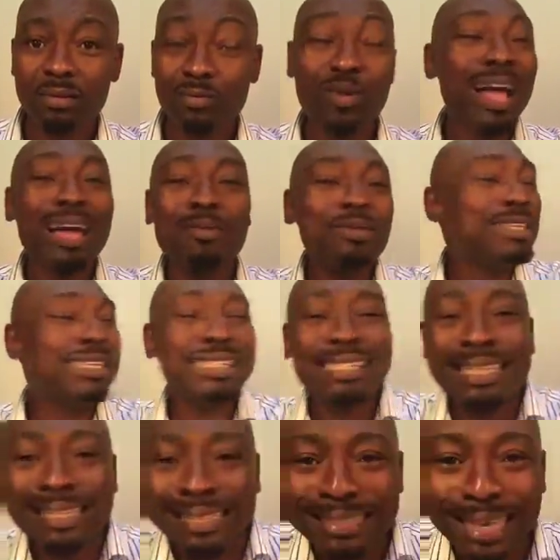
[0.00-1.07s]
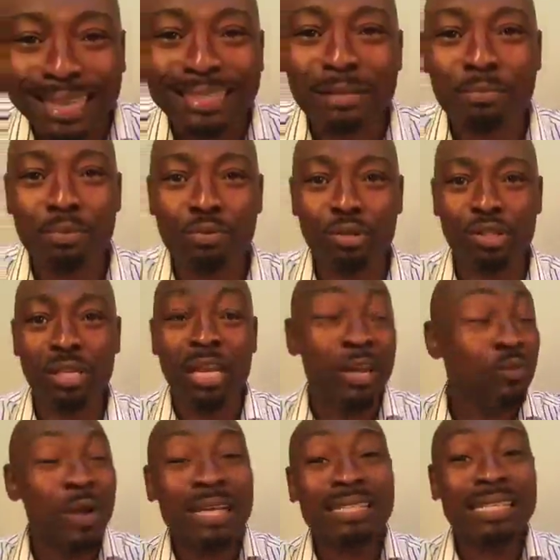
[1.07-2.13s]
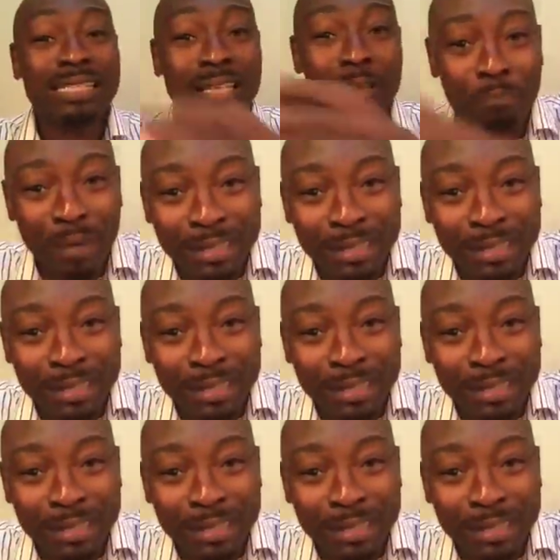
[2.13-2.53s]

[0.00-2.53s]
Why are we sitting inside the bush when the same